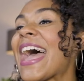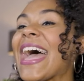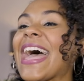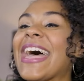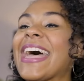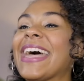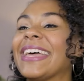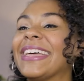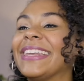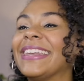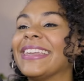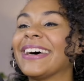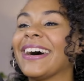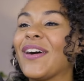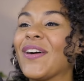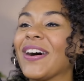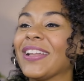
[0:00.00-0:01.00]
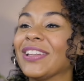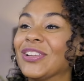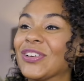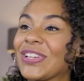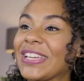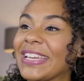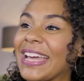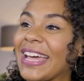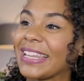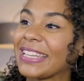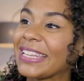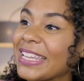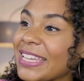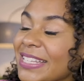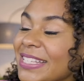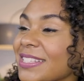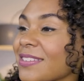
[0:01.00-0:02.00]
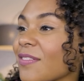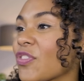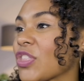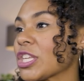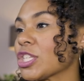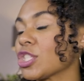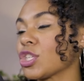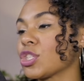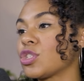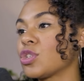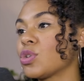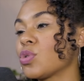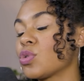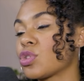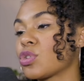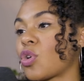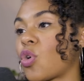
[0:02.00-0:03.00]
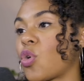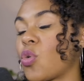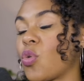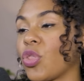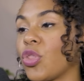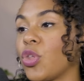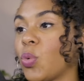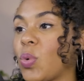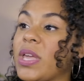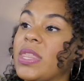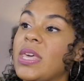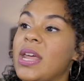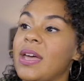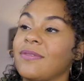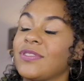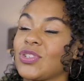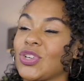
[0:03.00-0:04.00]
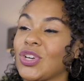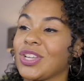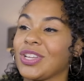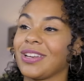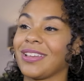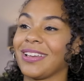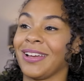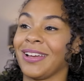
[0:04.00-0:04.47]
and looking at lists of things to do. So the way that I've started